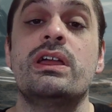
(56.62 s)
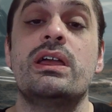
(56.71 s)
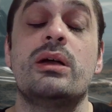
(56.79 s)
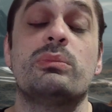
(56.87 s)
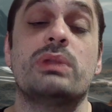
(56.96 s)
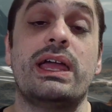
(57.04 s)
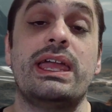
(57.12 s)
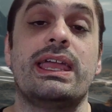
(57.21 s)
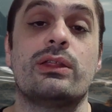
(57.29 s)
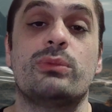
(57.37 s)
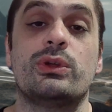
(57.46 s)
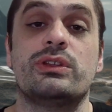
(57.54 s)
playing
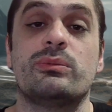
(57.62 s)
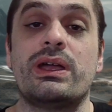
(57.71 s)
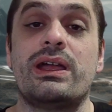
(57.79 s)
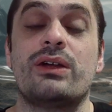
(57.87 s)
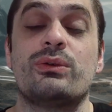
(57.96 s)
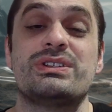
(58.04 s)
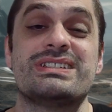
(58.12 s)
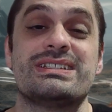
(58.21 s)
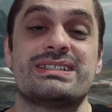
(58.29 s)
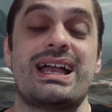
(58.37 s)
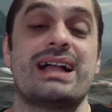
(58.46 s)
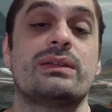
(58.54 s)
Halo multiplayer, which is
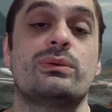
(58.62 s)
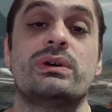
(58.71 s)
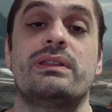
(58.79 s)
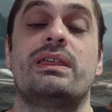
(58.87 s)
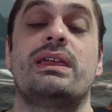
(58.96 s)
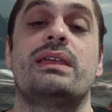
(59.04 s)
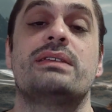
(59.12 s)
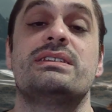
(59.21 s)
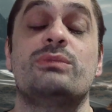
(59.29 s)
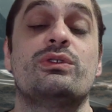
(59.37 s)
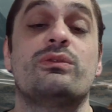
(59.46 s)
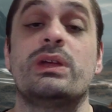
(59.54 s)
exactly what they seem
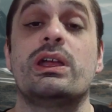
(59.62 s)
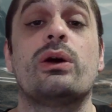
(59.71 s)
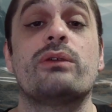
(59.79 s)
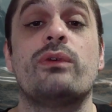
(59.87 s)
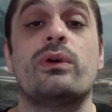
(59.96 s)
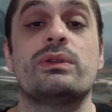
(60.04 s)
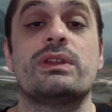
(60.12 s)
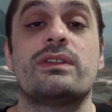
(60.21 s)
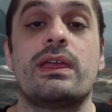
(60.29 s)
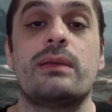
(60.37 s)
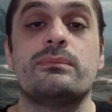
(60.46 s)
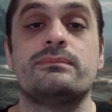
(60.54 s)
to have been going for with this
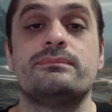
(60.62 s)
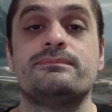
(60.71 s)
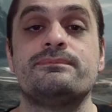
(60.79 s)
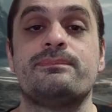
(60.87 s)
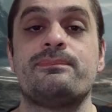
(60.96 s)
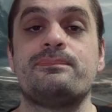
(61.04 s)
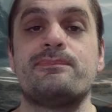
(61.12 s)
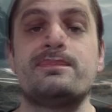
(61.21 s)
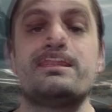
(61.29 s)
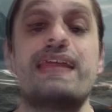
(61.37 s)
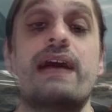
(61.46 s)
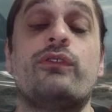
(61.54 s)
game.
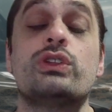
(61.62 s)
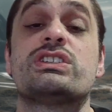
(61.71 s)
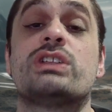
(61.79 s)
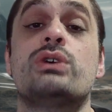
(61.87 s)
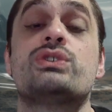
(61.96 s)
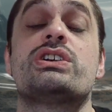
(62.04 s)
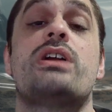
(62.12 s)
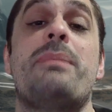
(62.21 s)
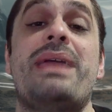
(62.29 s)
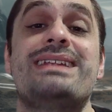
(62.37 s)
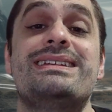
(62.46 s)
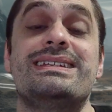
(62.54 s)
Now, full disclosure,
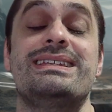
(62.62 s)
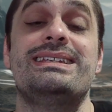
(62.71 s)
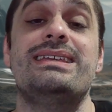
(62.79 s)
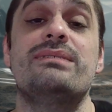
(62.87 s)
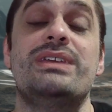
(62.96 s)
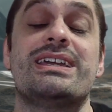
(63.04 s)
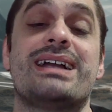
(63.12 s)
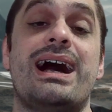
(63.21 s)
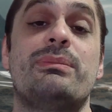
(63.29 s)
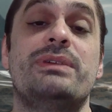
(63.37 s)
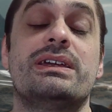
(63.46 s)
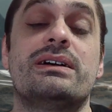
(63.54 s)
Mantic did give me a
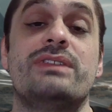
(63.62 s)
copy of the